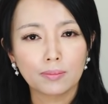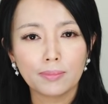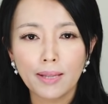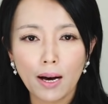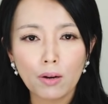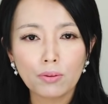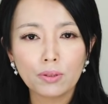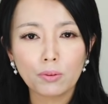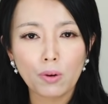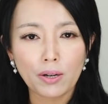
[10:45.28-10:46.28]
Now,
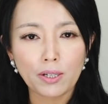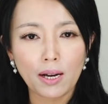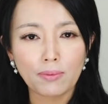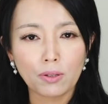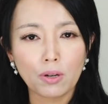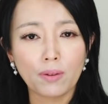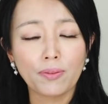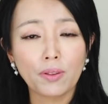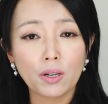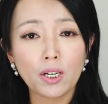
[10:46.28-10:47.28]
the water level of
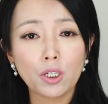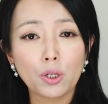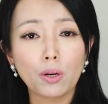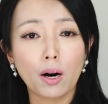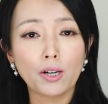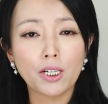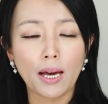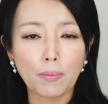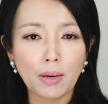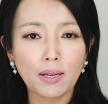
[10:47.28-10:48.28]
32 large
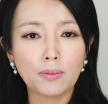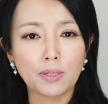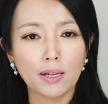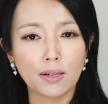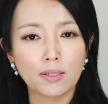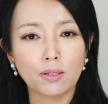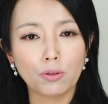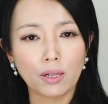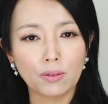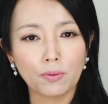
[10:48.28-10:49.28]
and medium-sized
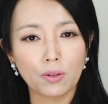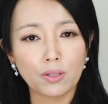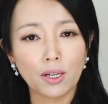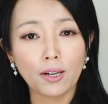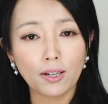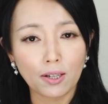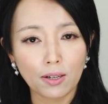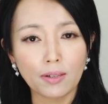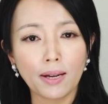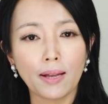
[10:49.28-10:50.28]
reservoirs in
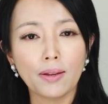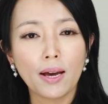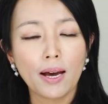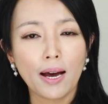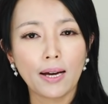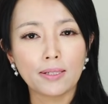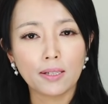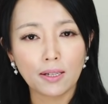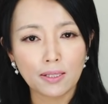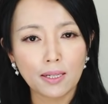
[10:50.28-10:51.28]
Henan has
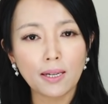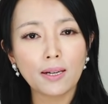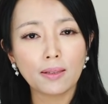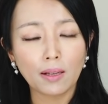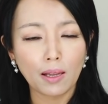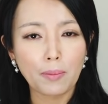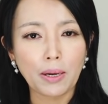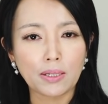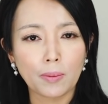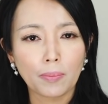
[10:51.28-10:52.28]
exceeded the
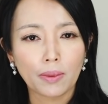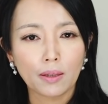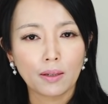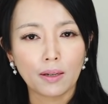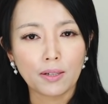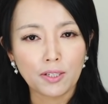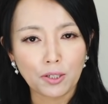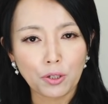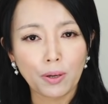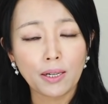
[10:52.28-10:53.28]
limit, and the
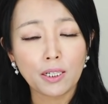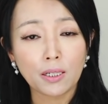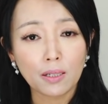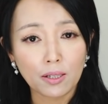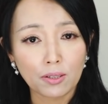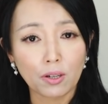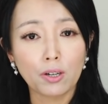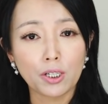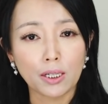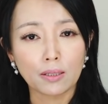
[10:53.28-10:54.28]
situation is
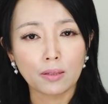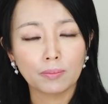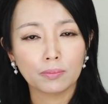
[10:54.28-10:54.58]
urgent.